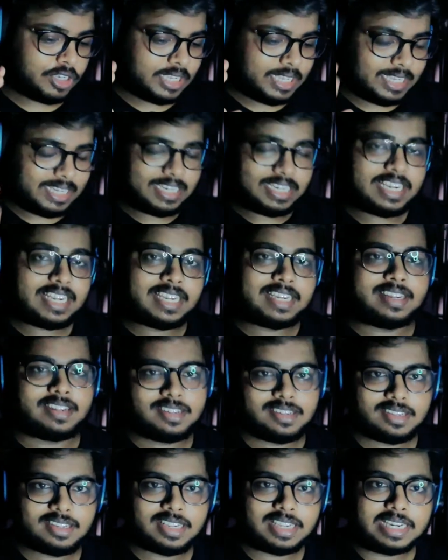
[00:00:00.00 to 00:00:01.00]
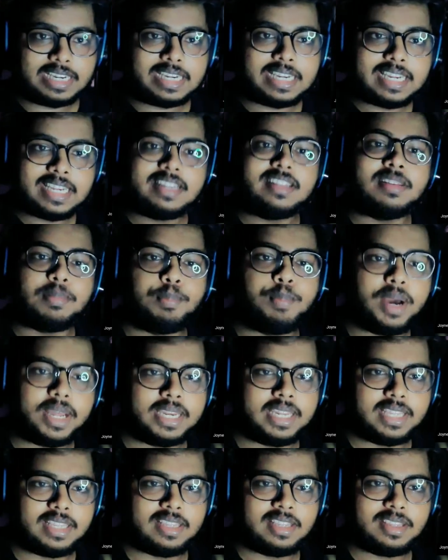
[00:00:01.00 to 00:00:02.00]
he needed, he need the
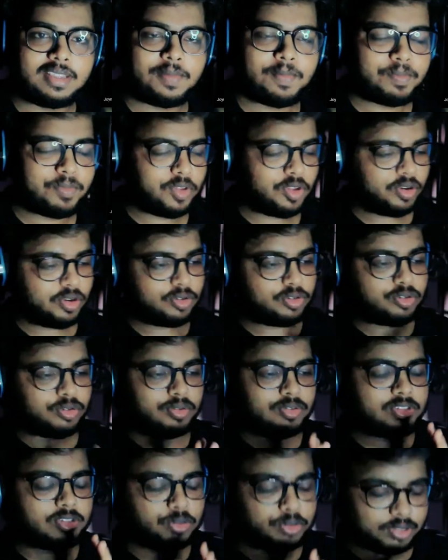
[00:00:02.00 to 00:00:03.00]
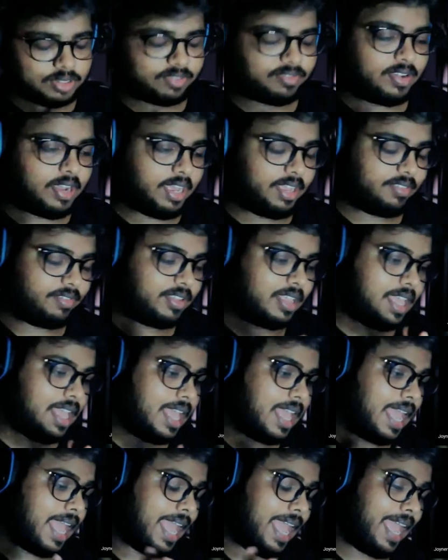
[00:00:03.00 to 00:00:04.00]
money you know to to survive
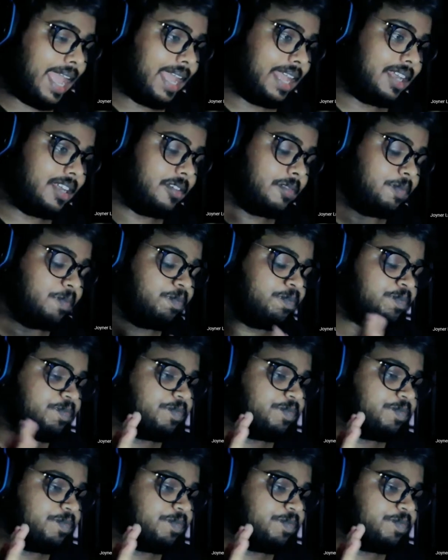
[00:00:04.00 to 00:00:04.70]
and